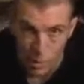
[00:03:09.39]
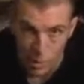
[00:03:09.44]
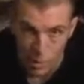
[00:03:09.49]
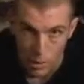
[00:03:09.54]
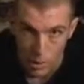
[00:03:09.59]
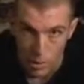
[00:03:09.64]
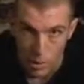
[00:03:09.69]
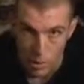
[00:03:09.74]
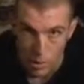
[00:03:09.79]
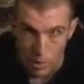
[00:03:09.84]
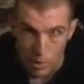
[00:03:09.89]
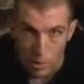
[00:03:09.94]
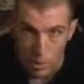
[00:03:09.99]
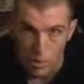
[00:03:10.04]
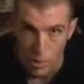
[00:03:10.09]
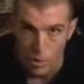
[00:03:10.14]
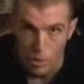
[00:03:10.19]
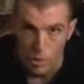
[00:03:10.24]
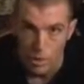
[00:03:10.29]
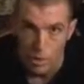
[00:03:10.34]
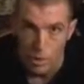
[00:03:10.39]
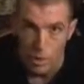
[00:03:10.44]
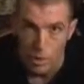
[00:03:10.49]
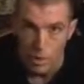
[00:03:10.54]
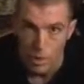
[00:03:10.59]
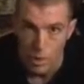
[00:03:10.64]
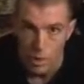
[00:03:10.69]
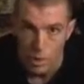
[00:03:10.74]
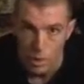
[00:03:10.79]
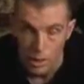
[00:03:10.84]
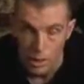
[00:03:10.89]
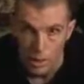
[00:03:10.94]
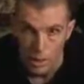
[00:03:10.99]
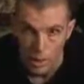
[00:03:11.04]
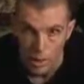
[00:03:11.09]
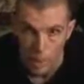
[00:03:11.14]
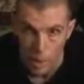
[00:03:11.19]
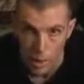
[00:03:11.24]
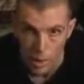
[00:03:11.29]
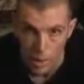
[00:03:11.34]
maybe 20 pounds or something, and I
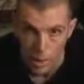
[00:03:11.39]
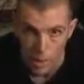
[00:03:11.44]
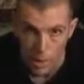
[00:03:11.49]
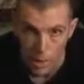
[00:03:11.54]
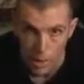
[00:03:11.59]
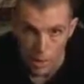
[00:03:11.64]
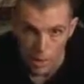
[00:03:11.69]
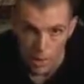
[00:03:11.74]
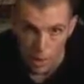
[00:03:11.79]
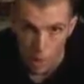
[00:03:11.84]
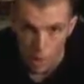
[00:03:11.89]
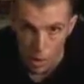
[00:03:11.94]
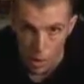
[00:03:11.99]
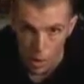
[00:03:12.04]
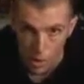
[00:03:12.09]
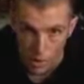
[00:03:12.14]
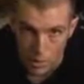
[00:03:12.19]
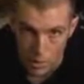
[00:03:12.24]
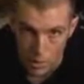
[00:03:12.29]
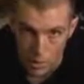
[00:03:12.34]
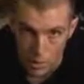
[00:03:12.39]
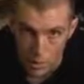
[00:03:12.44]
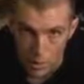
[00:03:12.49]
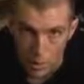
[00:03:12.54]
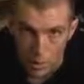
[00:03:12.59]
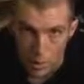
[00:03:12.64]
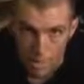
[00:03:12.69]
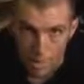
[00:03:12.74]
do body weight squats.